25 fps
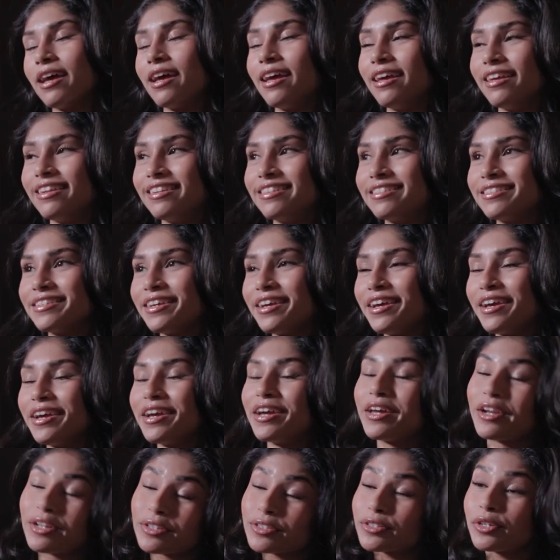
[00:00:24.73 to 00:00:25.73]
and
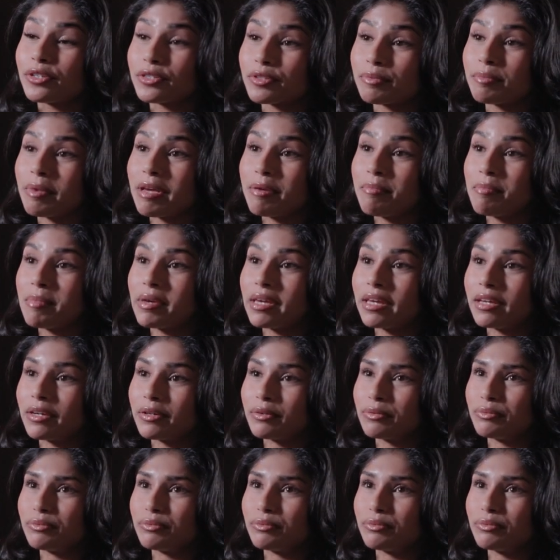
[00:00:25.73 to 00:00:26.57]
it has also made me